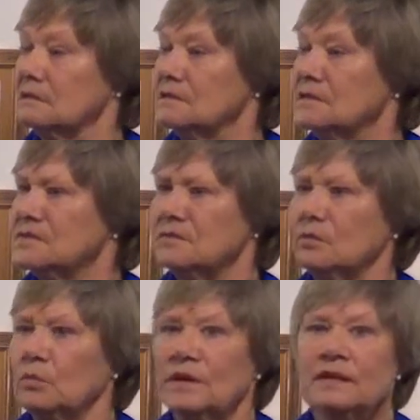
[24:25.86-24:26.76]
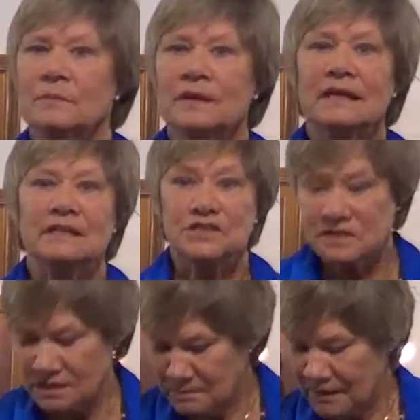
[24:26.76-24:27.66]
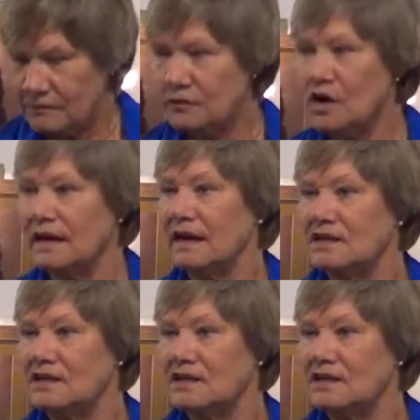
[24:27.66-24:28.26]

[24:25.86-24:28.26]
And Jill said, "Well, what do you mean?" She said, "My foot,